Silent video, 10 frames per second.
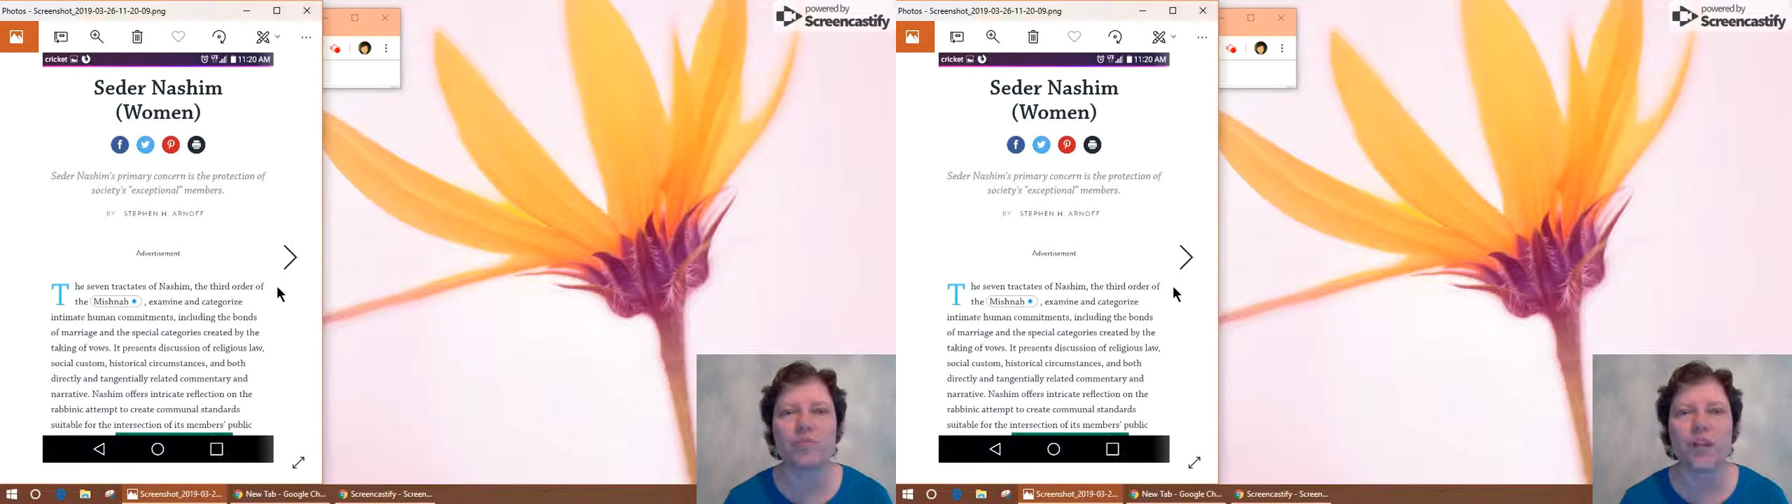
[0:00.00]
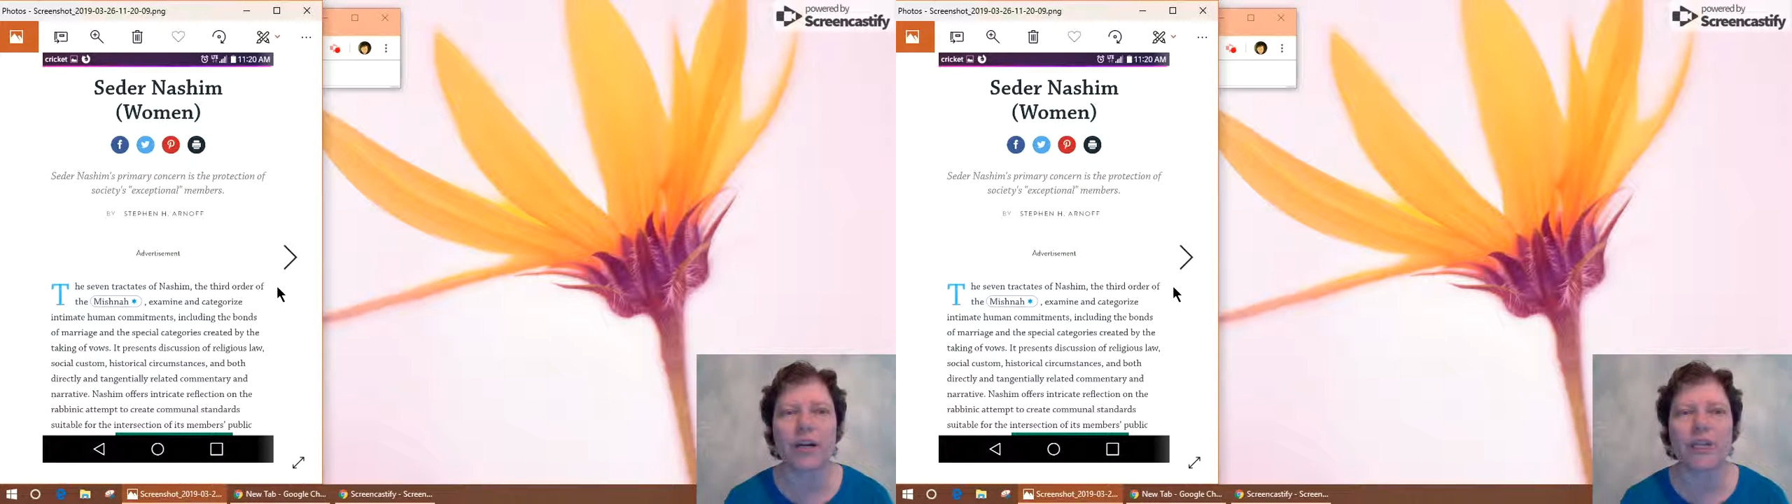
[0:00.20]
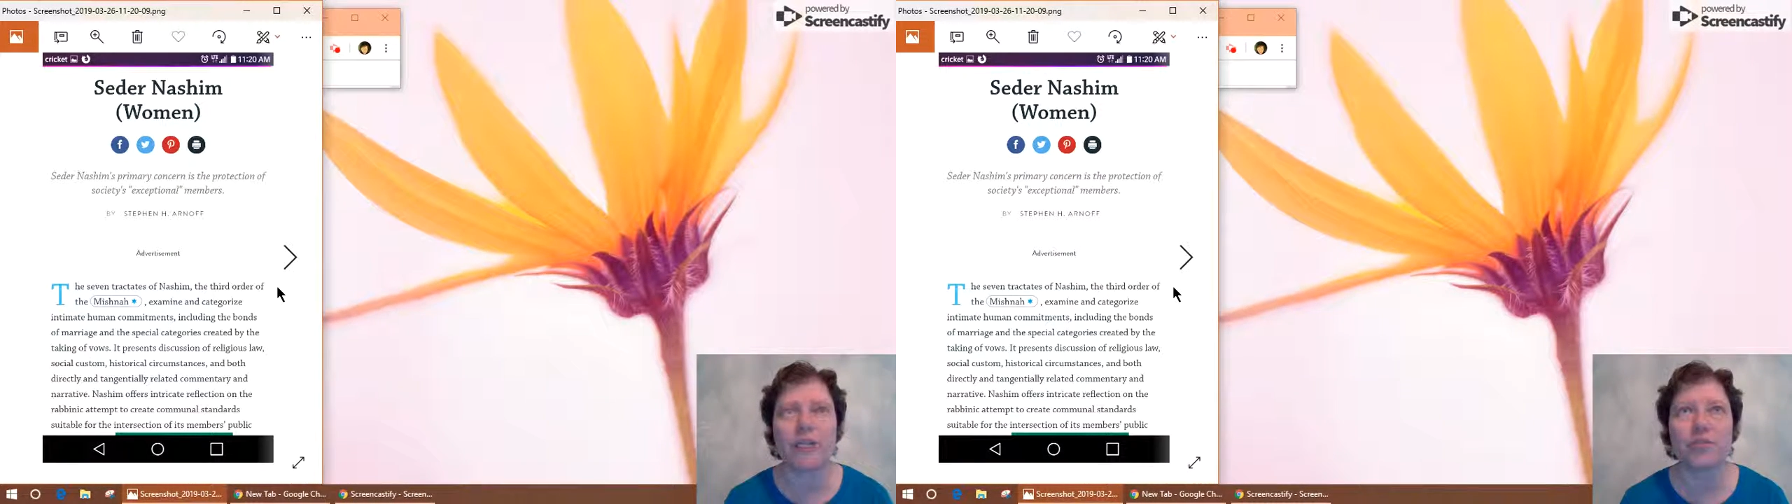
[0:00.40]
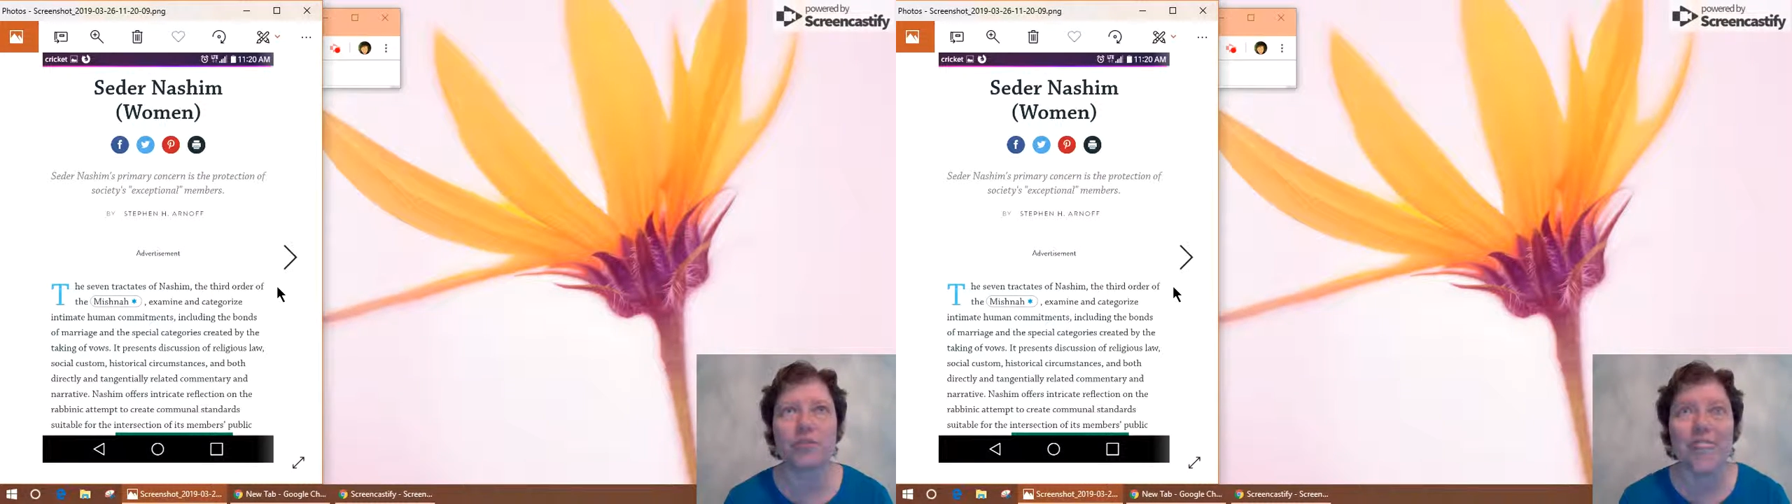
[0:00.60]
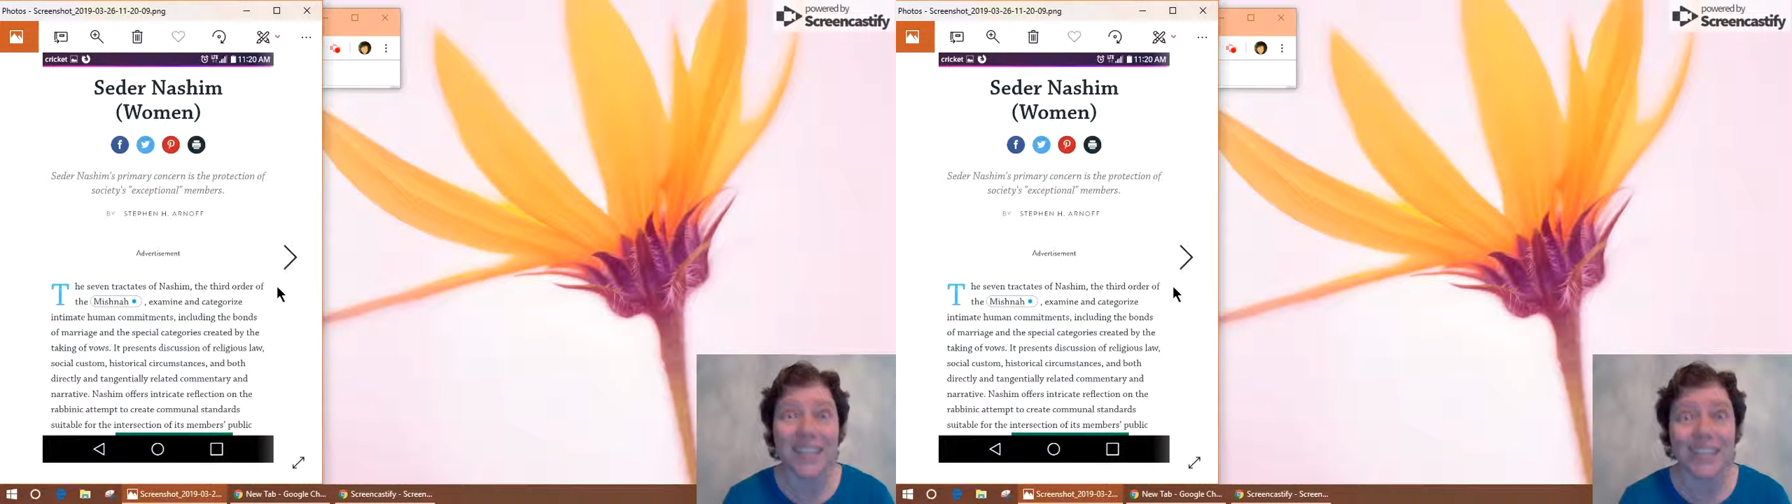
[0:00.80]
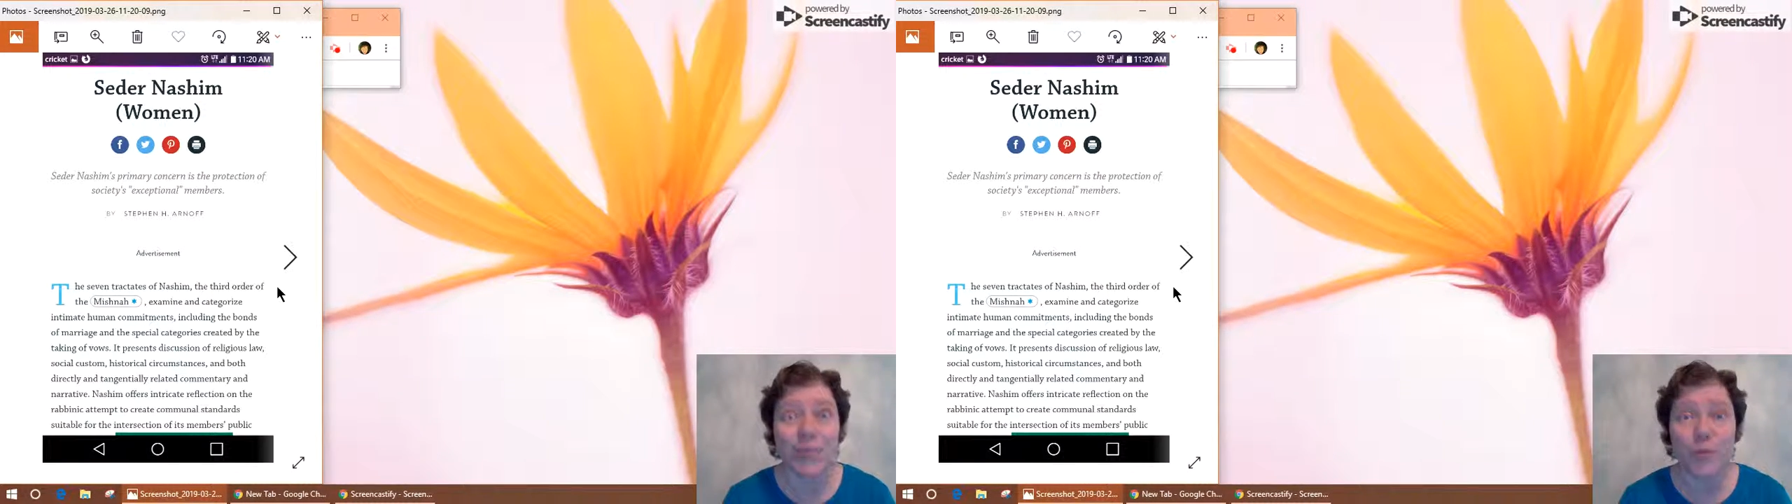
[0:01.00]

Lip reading: protecting your village,